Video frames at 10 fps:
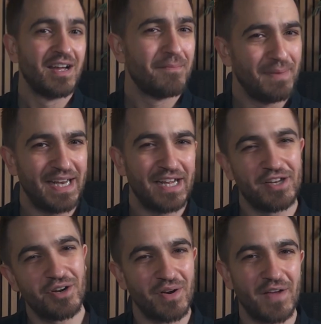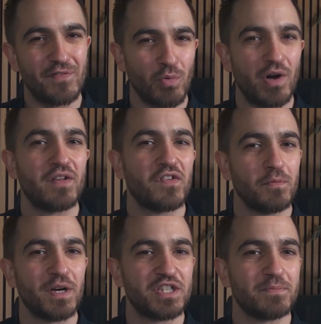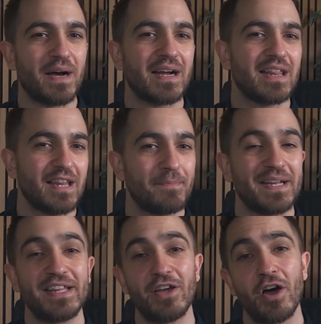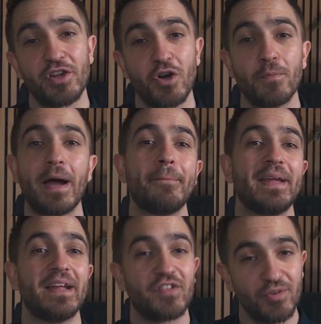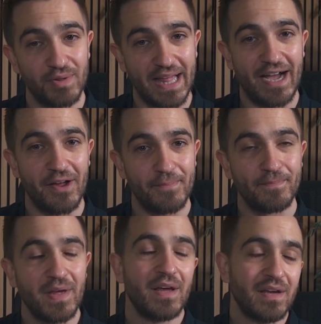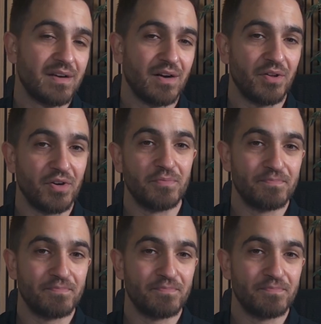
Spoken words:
meaning you don't have to worry too much about clipping the audio by being too loud. Although,